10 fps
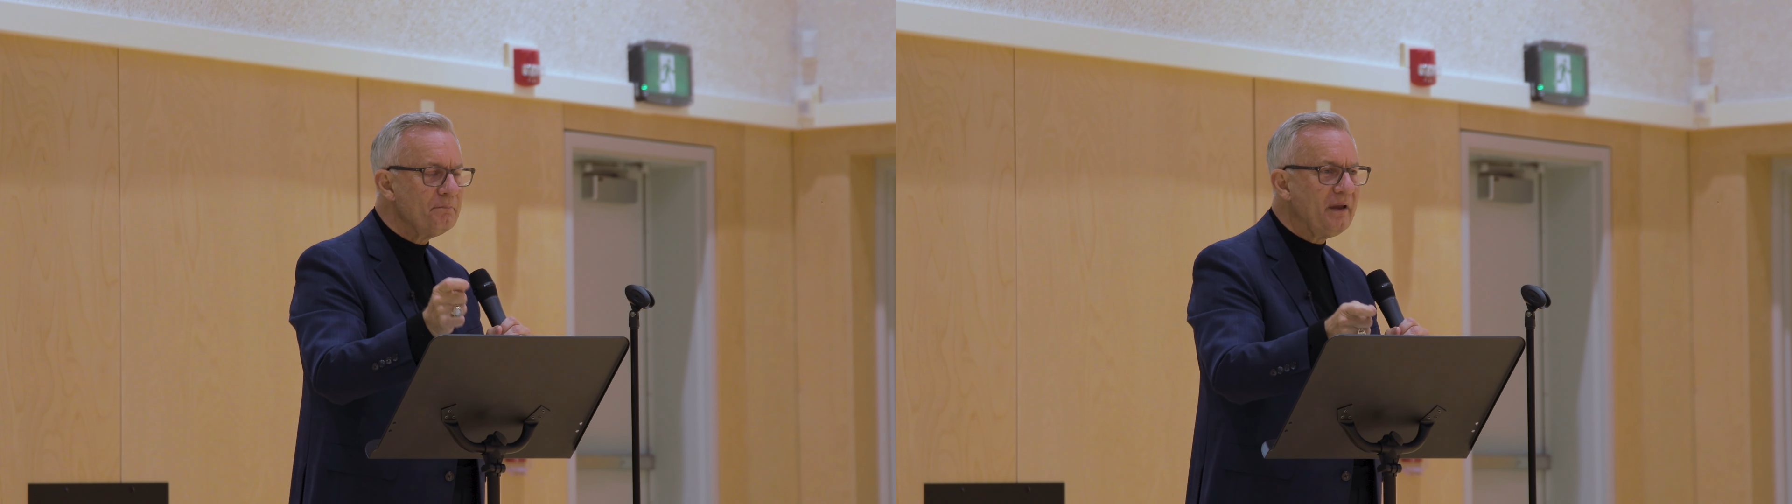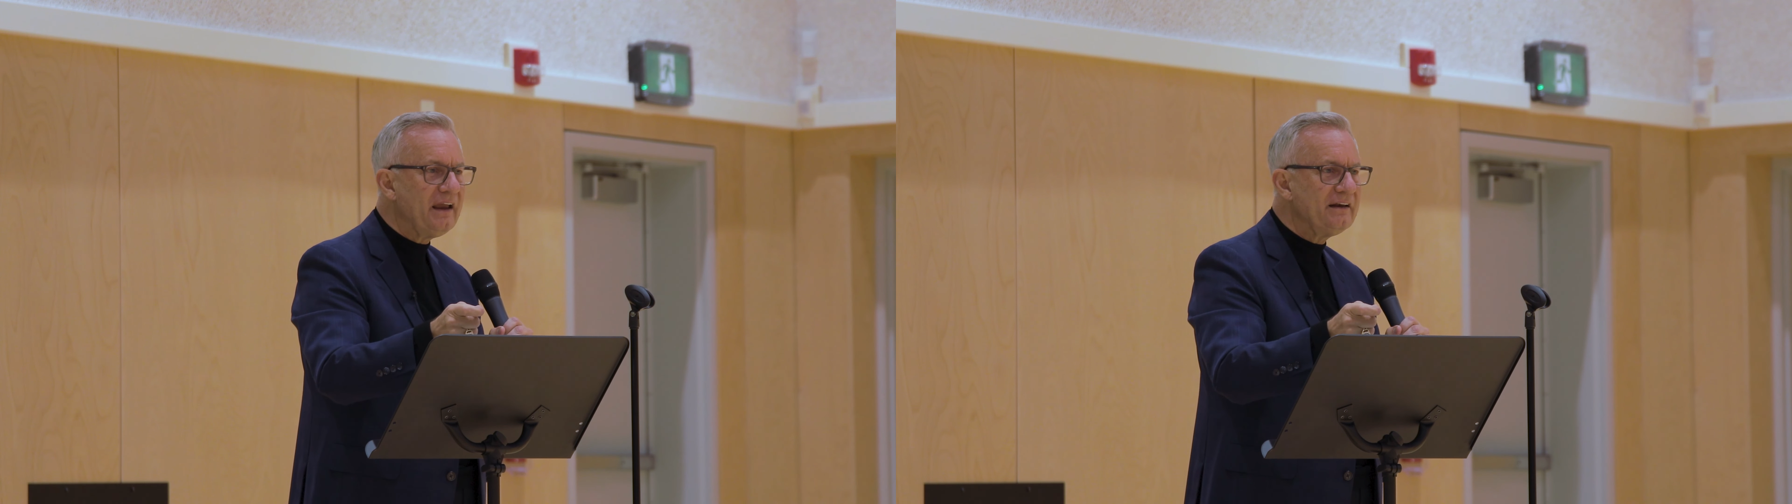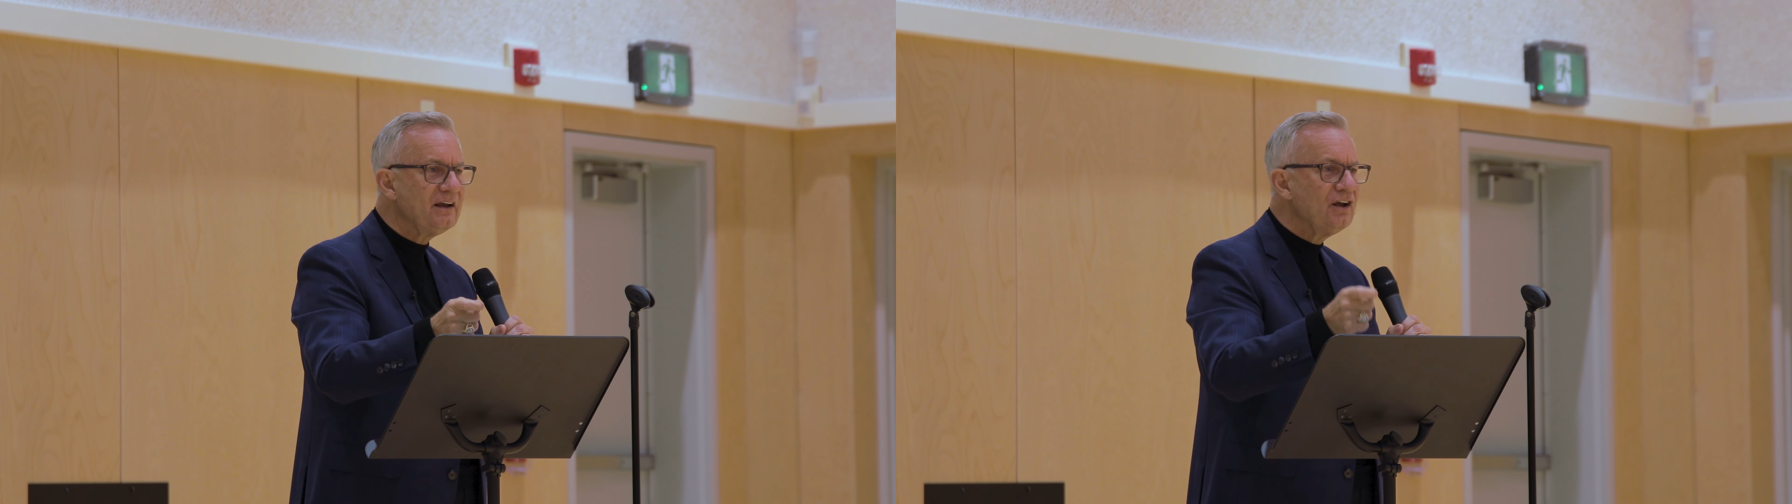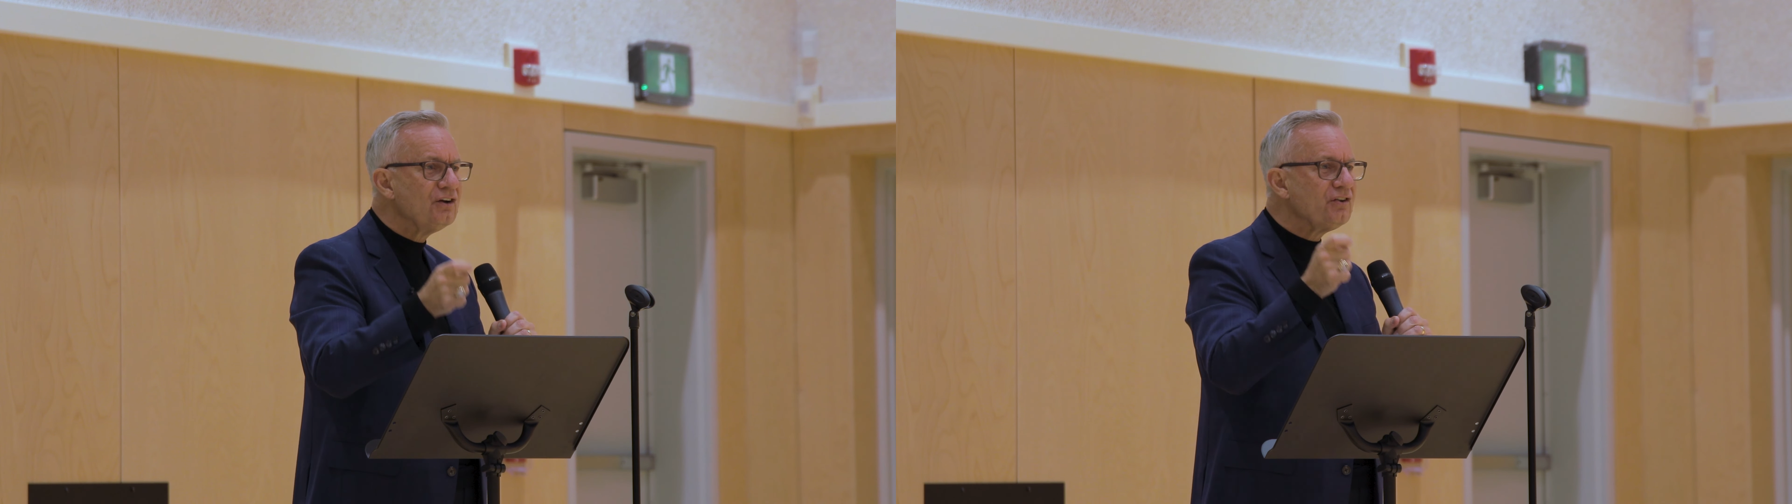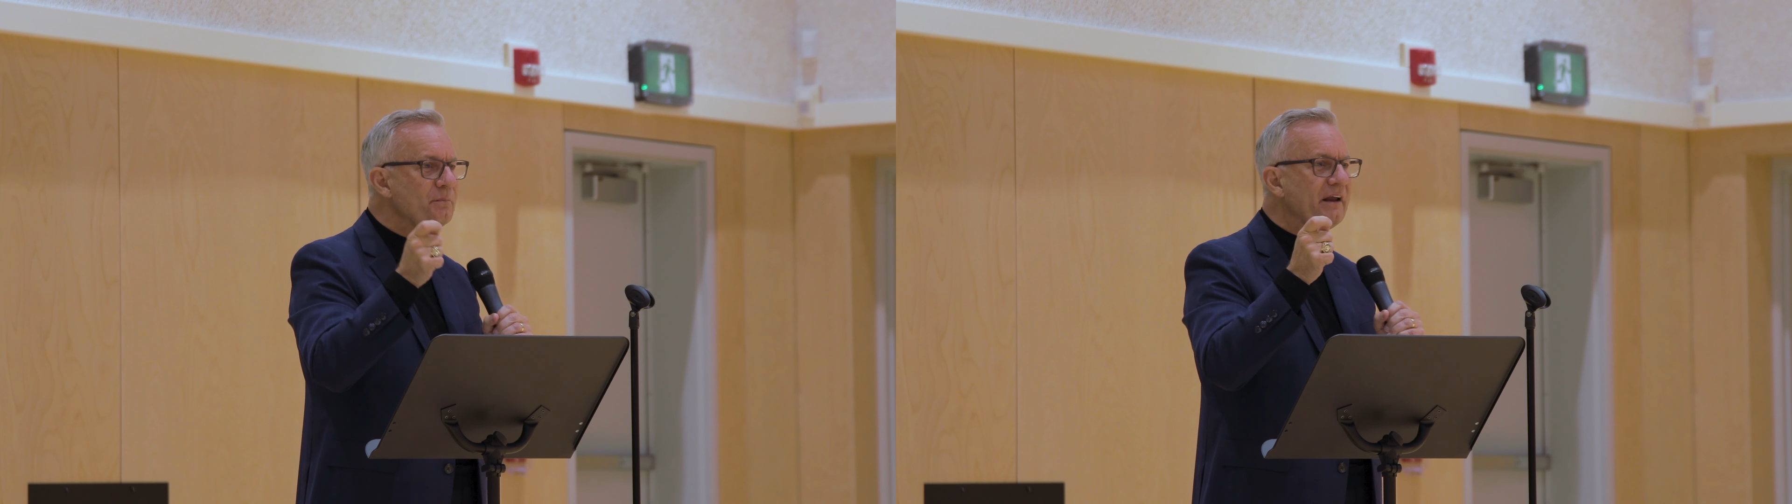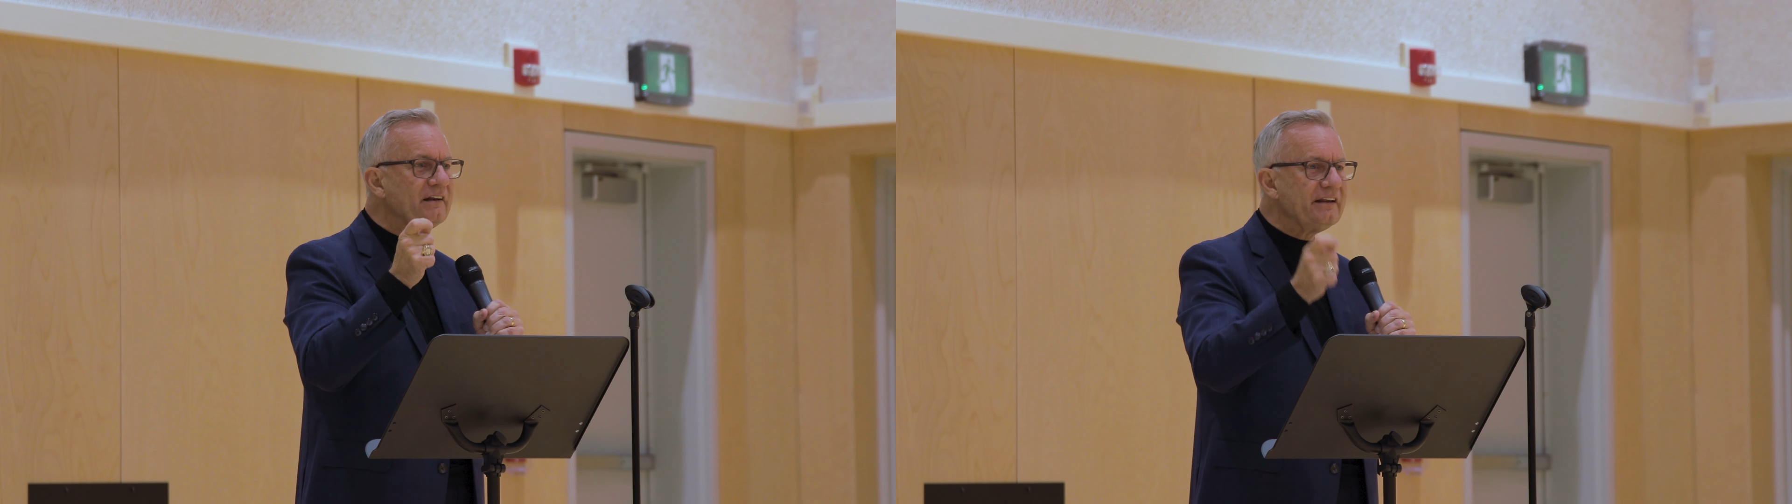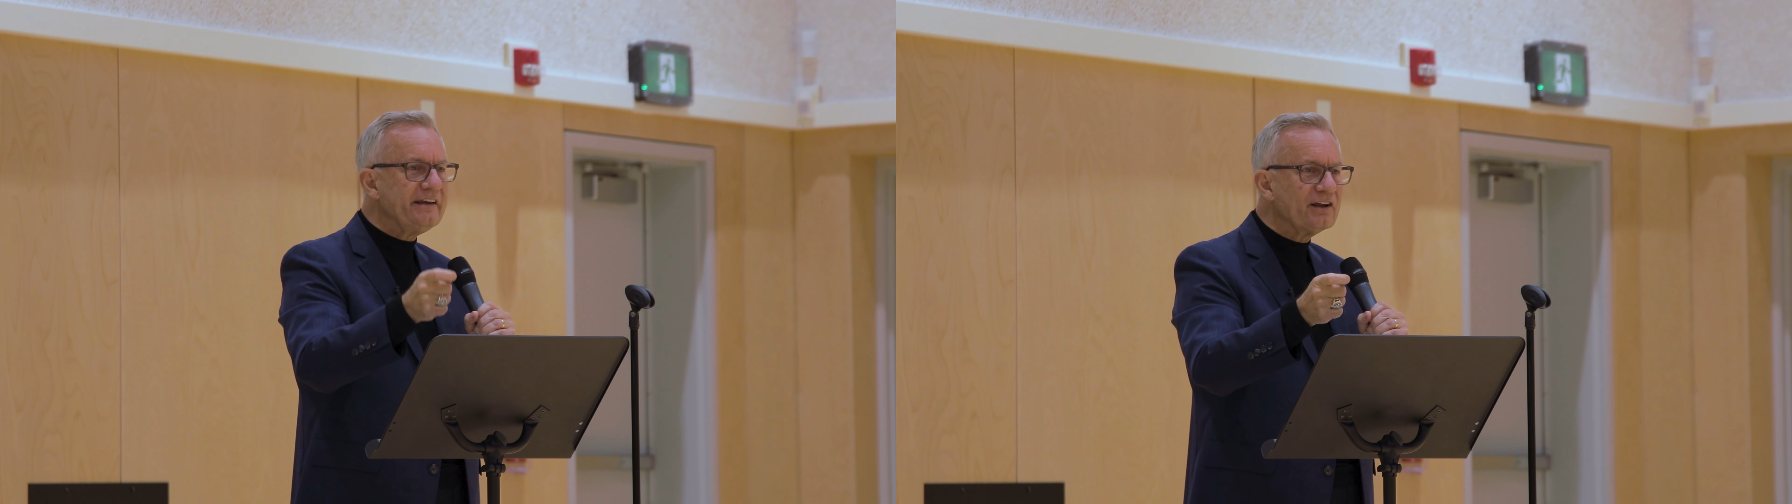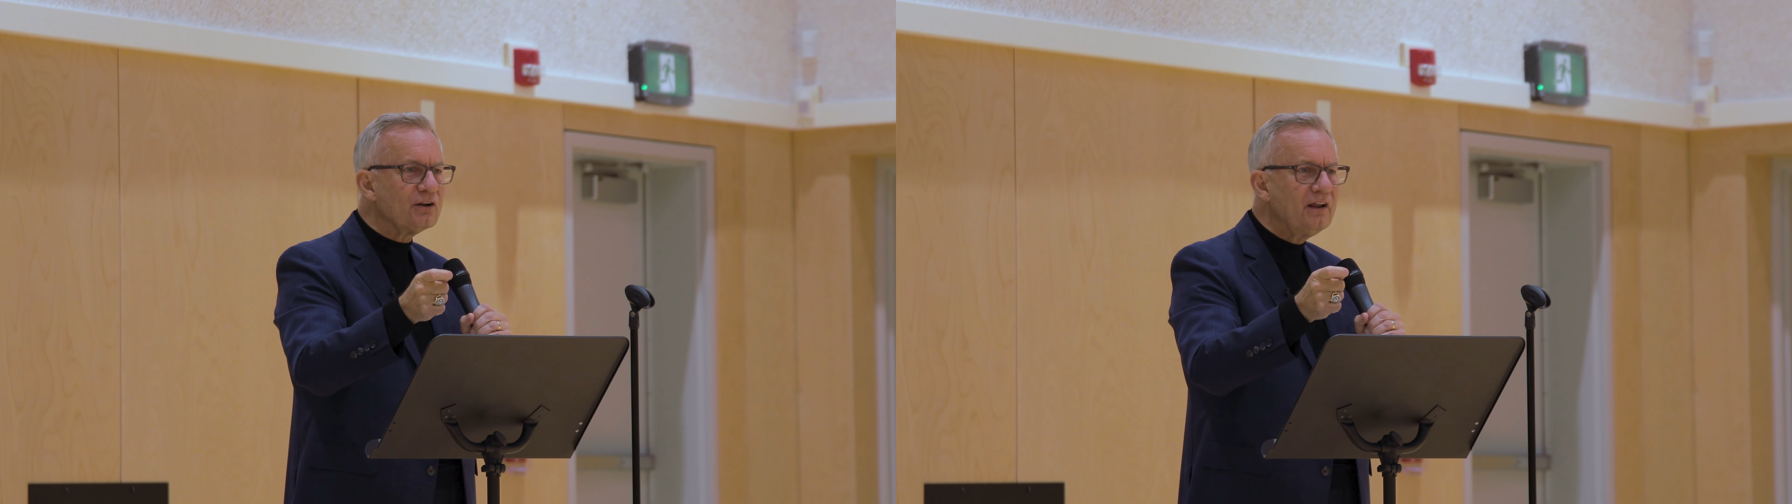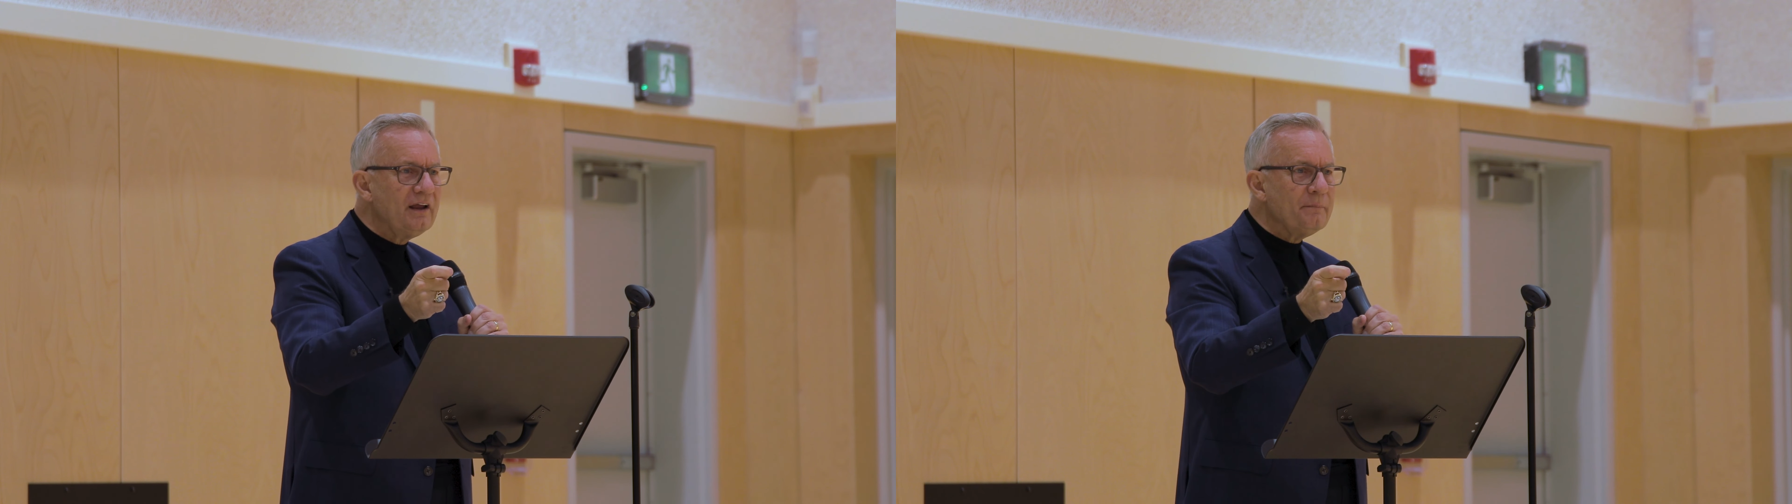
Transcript: MAiD to the mentally ill